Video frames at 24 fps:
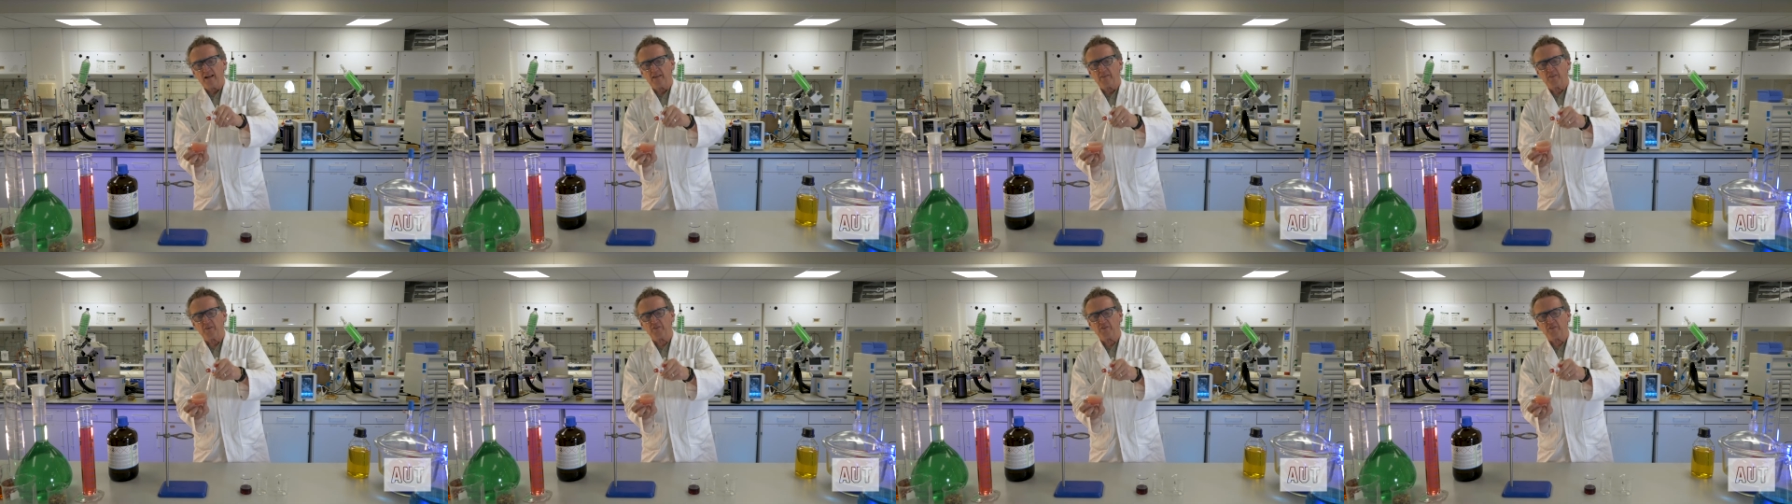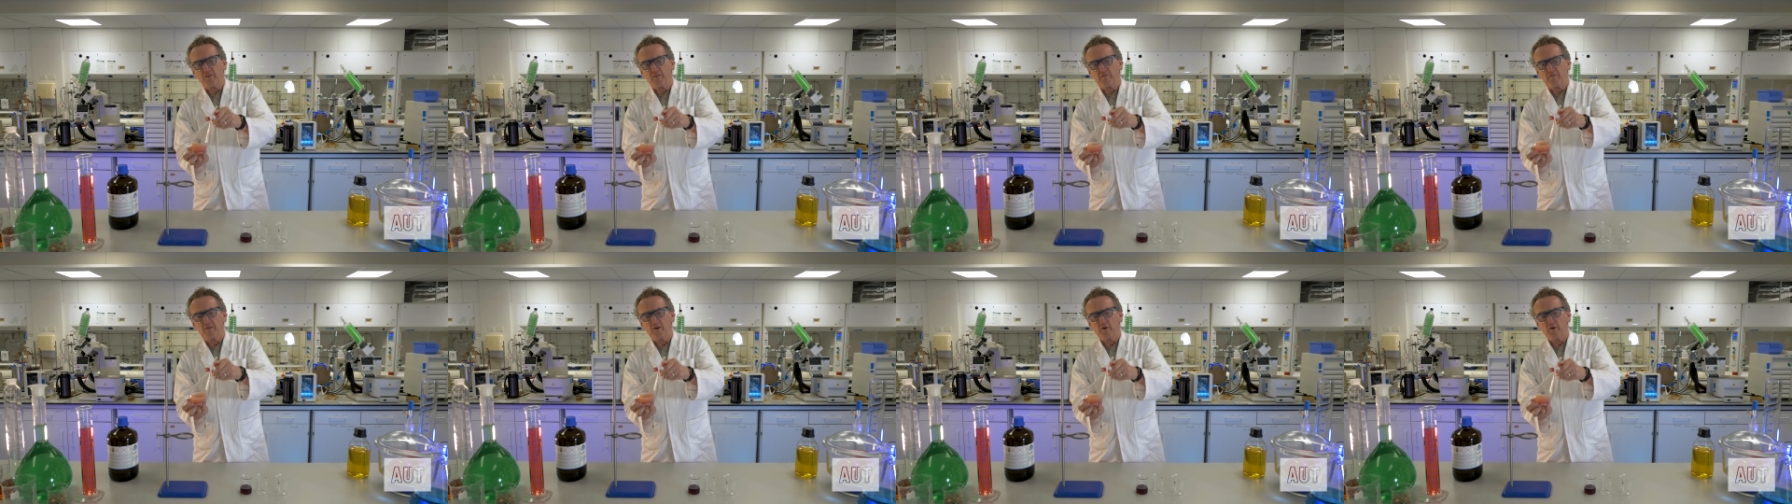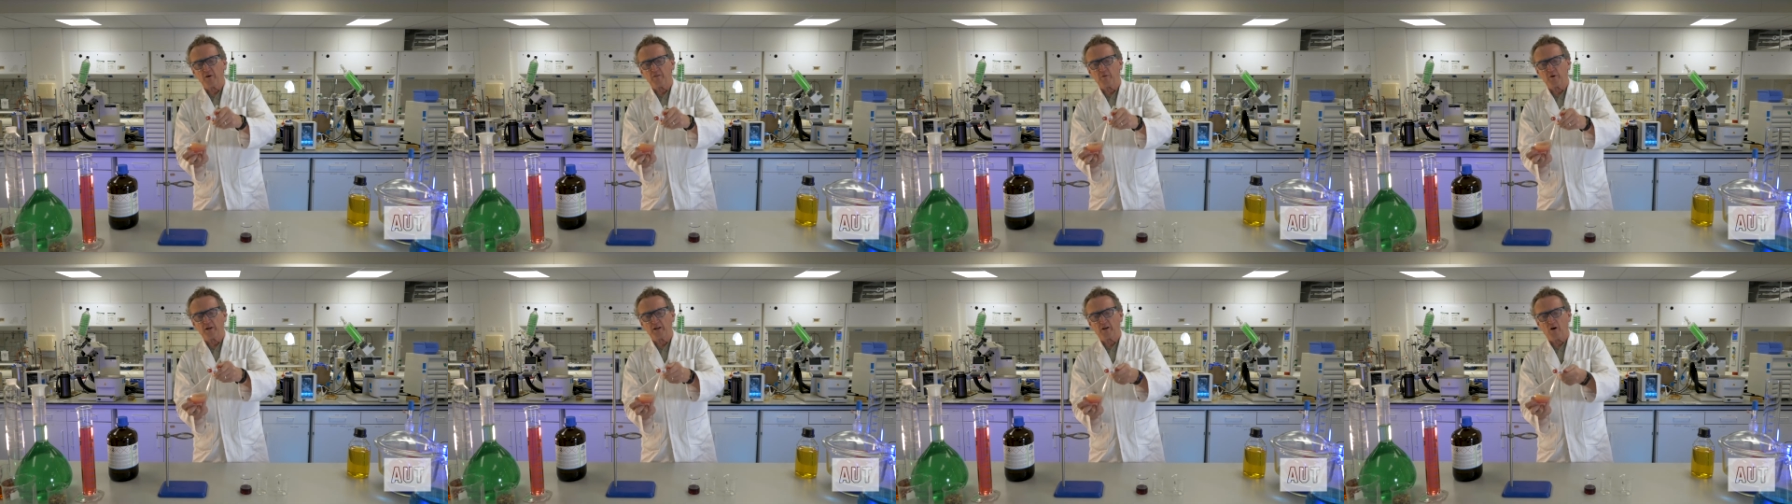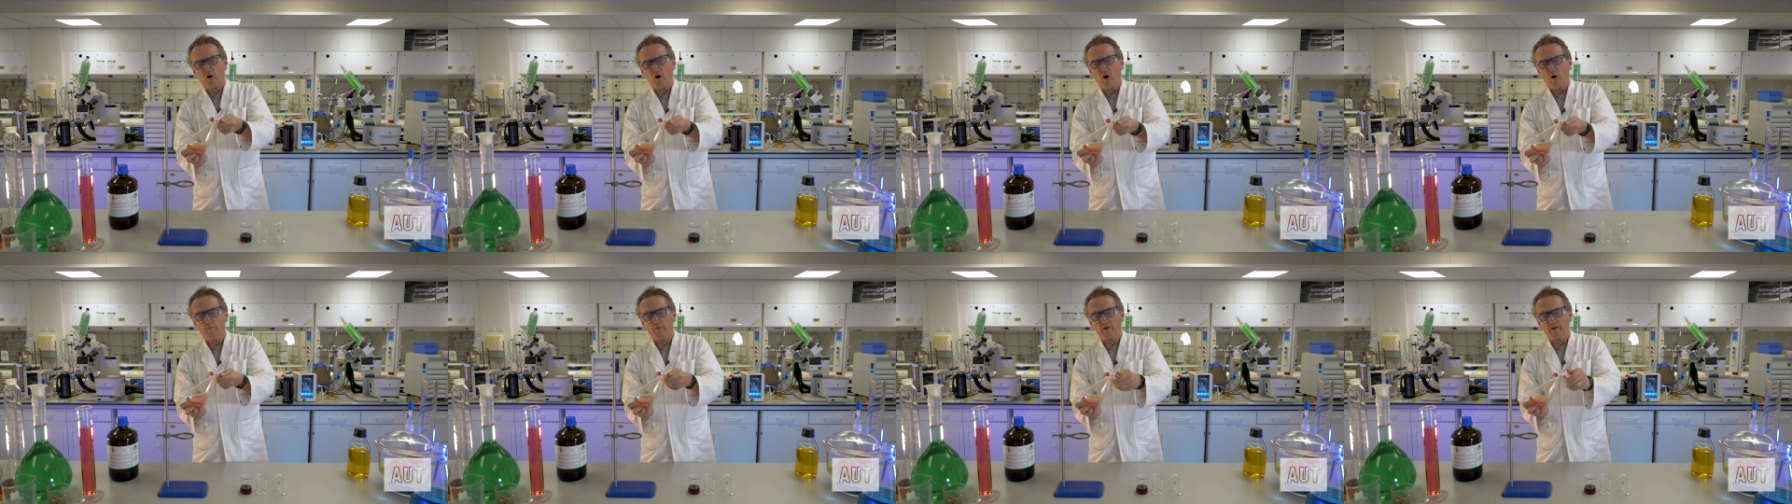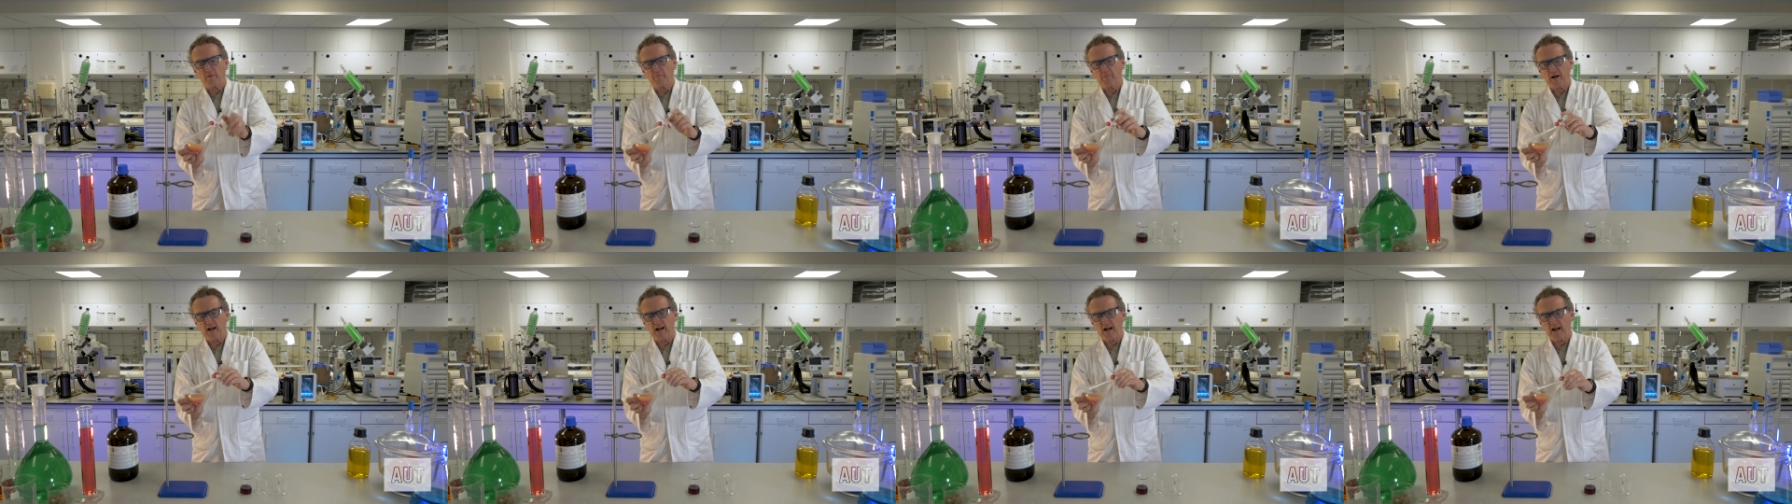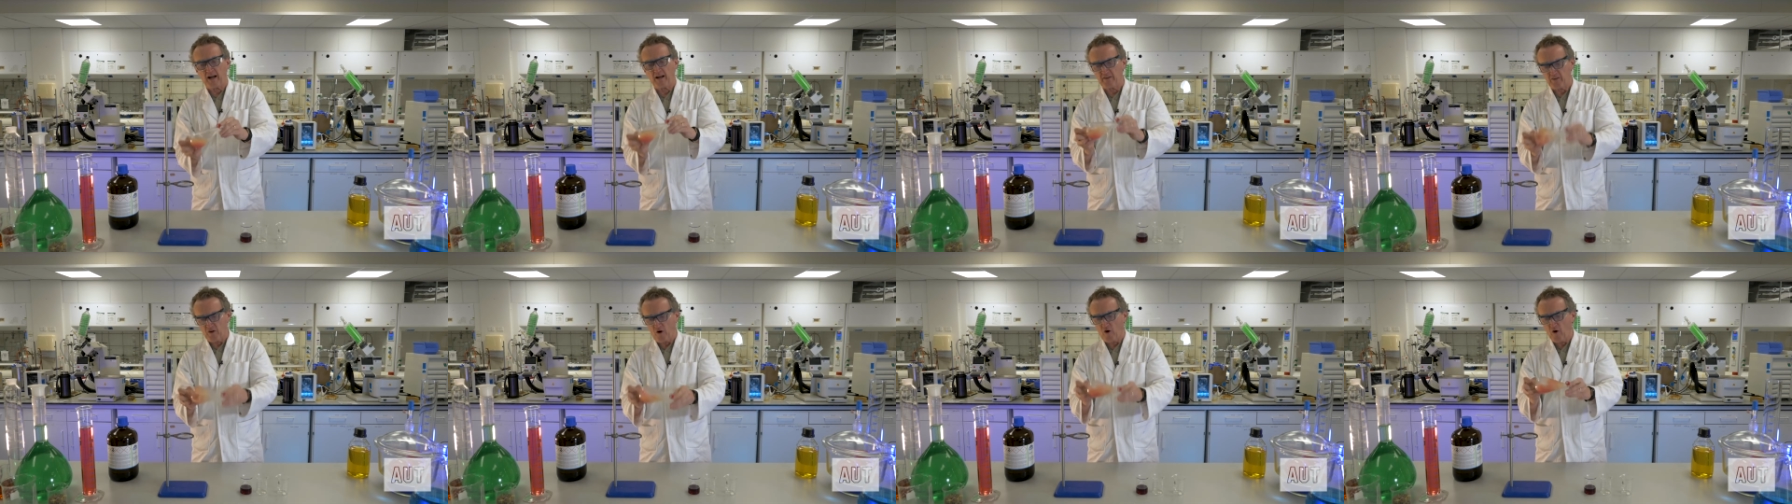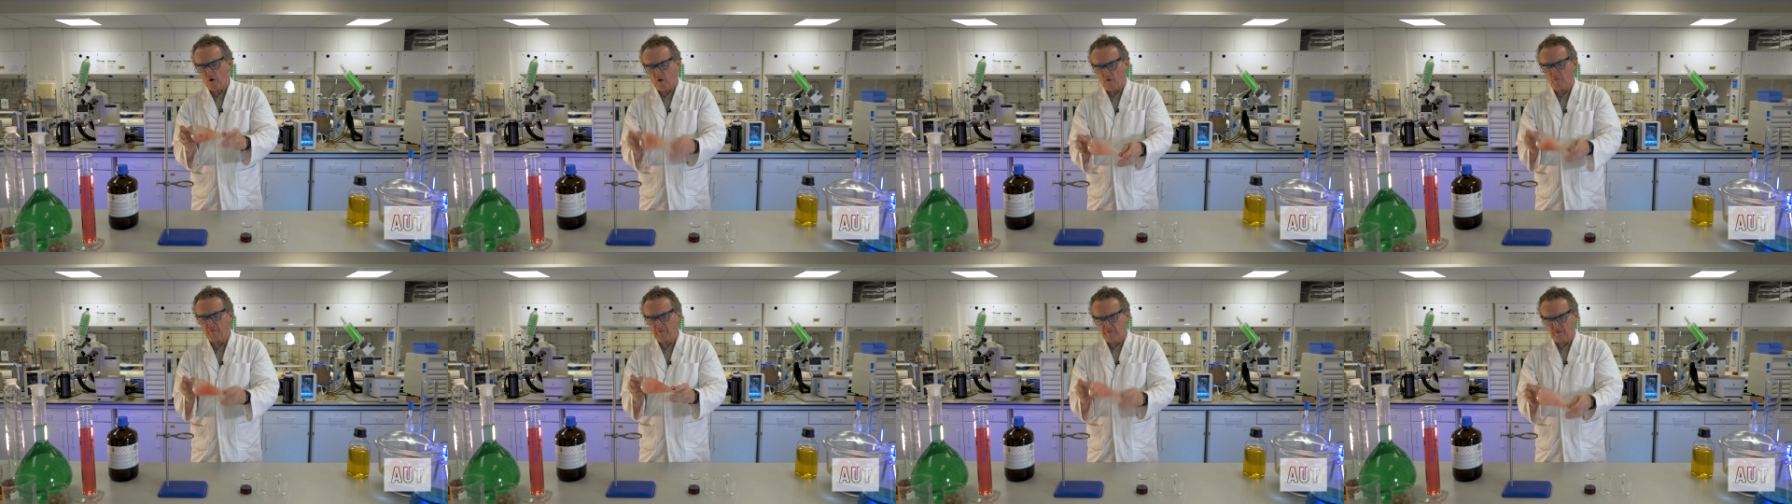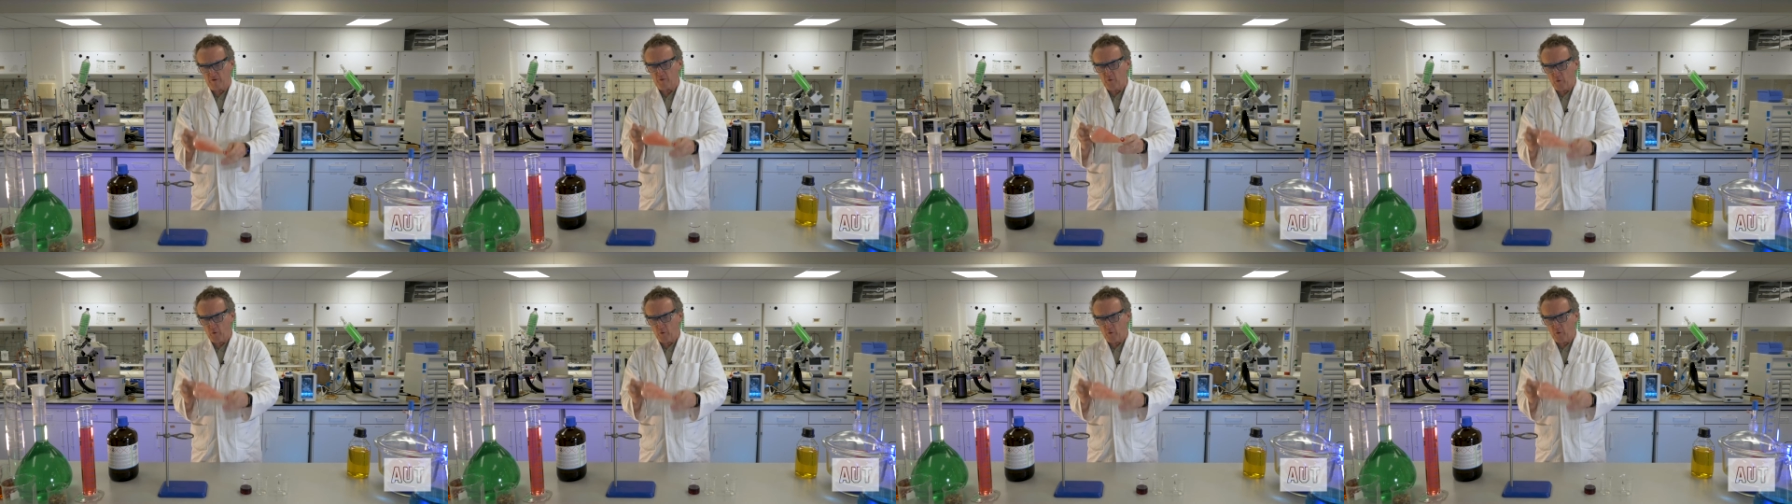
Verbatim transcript: this is a very, very common part of